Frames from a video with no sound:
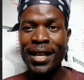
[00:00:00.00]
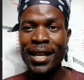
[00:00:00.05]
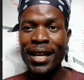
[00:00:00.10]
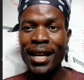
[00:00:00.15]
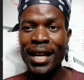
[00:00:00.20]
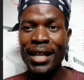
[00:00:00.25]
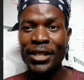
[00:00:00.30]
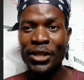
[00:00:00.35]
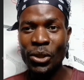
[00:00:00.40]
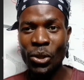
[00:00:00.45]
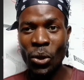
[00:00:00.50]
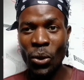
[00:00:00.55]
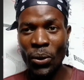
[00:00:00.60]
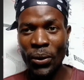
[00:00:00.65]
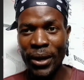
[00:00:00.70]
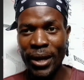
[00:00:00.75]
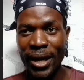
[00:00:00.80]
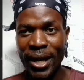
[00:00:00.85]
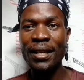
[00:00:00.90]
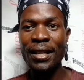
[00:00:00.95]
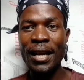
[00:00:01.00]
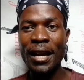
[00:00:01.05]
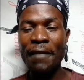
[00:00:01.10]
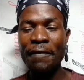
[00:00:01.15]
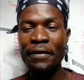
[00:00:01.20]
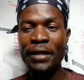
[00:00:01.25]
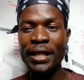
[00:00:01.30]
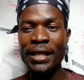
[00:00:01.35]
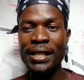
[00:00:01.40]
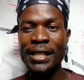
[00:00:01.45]
a story.
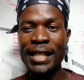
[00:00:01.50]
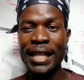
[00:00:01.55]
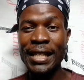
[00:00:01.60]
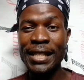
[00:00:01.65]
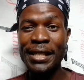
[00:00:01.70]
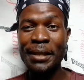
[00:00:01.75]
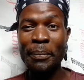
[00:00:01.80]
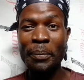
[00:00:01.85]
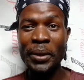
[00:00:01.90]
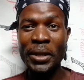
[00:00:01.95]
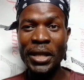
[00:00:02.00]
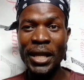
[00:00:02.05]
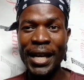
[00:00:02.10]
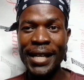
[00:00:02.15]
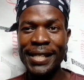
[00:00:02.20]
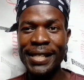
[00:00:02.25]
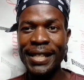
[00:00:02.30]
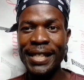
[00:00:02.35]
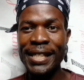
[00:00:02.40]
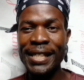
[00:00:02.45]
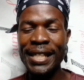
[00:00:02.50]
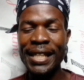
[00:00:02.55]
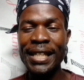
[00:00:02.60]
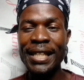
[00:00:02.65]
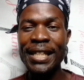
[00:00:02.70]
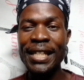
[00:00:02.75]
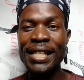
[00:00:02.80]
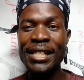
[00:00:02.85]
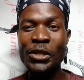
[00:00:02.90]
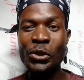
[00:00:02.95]
After ChatGPT has written
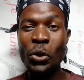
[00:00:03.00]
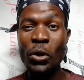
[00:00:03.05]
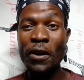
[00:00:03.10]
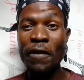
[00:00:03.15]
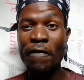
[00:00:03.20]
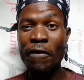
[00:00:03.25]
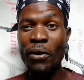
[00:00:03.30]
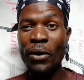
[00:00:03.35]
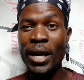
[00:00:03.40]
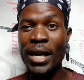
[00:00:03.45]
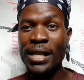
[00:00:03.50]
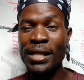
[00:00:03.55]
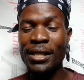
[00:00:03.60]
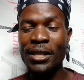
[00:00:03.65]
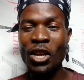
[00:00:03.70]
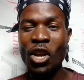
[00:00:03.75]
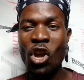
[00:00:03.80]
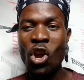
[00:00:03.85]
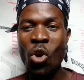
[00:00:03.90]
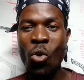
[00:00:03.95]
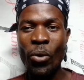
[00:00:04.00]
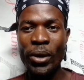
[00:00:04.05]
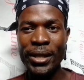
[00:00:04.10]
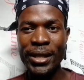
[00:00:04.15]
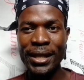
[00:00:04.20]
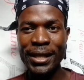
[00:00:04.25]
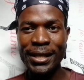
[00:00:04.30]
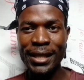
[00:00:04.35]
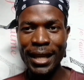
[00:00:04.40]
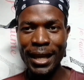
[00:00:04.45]
this story for us, we shall
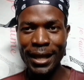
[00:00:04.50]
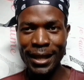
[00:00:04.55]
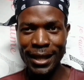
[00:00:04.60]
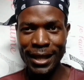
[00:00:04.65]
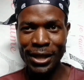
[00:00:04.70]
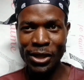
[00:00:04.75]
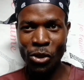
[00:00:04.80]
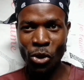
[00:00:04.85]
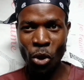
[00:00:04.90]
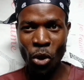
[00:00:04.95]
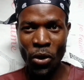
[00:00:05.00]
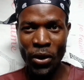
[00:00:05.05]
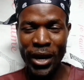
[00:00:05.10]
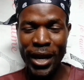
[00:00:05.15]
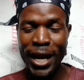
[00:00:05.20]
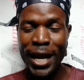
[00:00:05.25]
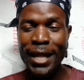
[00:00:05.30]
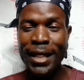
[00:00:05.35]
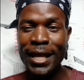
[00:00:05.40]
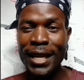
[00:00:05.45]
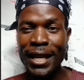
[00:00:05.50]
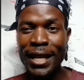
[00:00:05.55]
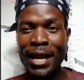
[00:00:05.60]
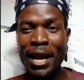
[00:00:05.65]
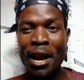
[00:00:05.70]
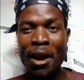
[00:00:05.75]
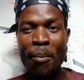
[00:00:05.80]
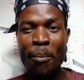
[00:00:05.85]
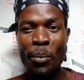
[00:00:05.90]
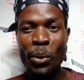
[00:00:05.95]
take this story and then
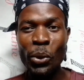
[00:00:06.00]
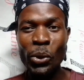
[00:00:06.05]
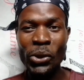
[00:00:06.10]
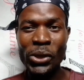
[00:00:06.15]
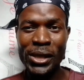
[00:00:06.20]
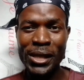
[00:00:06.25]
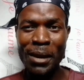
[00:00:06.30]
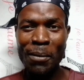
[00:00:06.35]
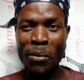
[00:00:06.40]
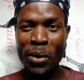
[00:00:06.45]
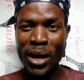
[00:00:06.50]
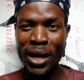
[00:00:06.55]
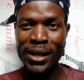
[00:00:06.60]
put somewhere